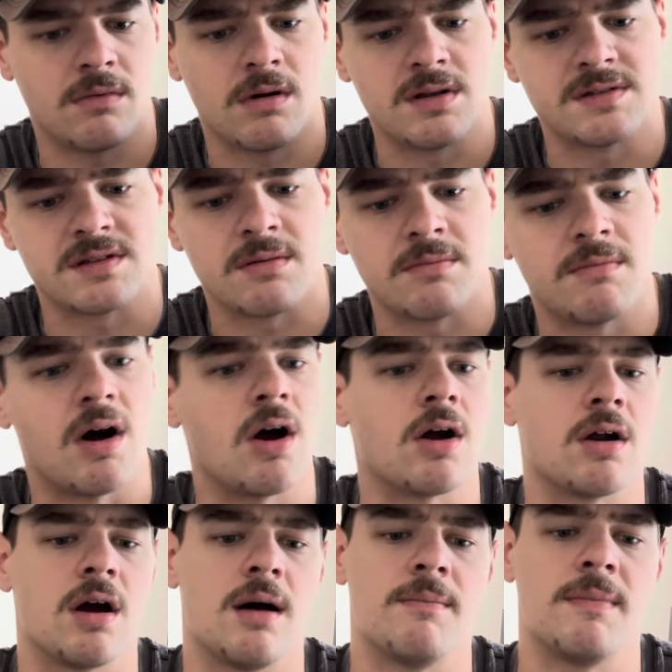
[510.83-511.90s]

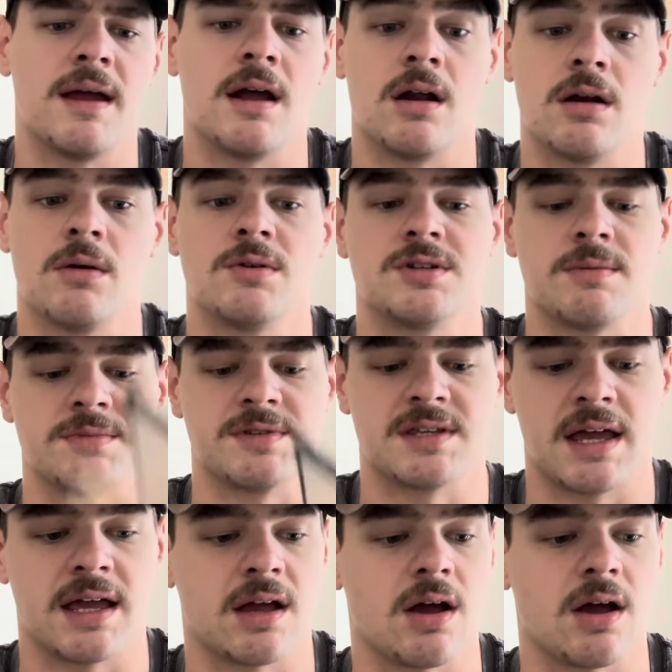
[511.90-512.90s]
Zammar Ahmer, which I'm saying,